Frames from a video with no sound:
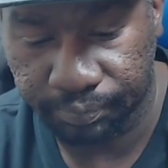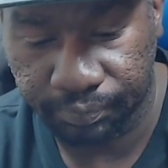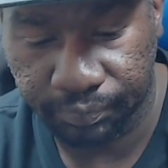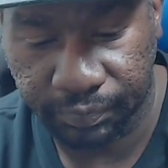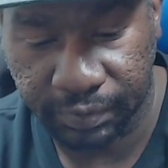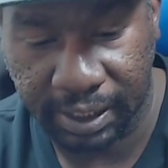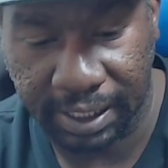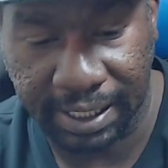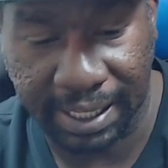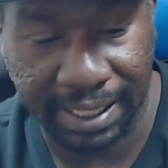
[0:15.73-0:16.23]

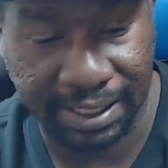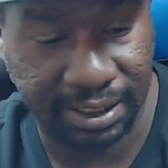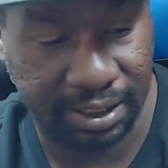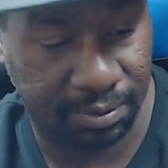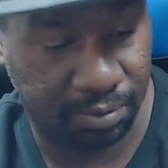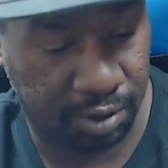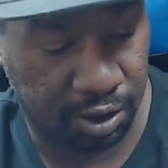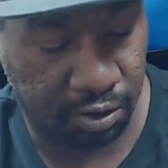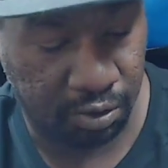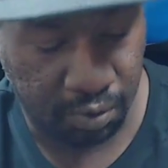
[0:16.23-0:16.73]
I got
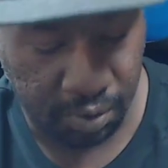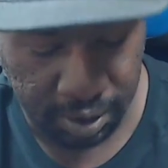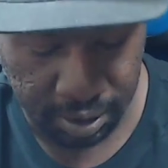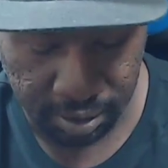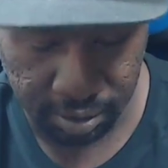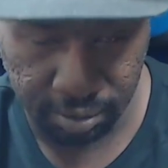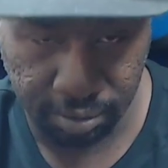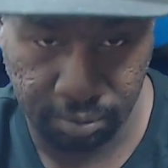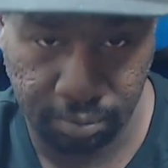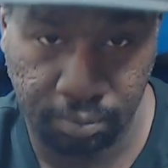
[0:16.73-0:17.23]
some new
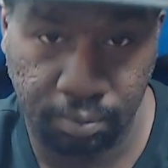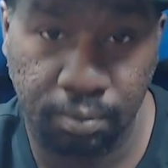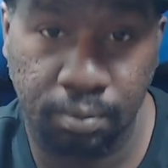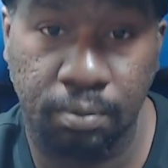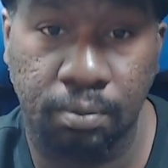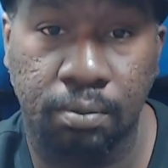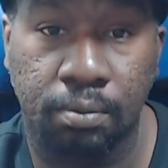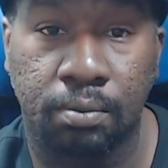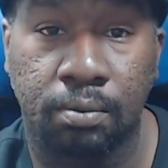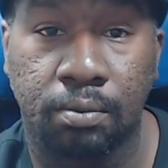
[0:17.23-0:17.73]

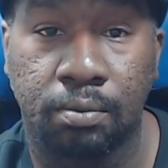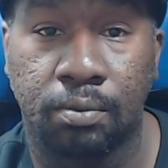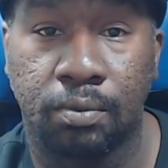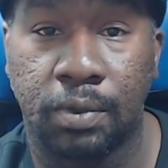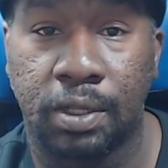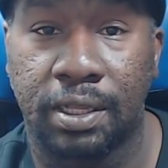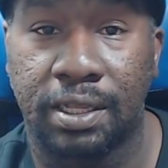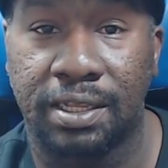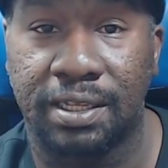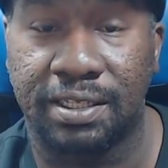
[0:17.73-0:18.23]

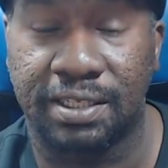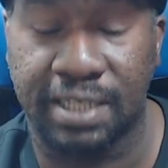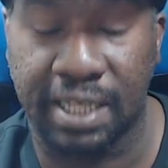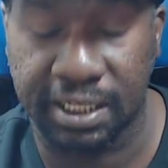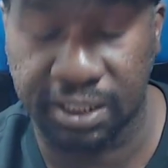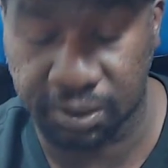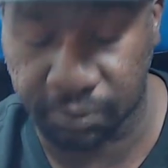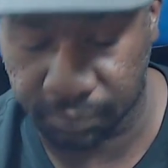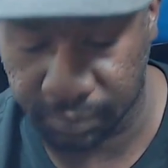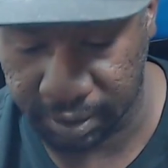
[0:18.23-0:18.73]

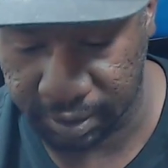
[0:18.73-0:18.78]
accessories,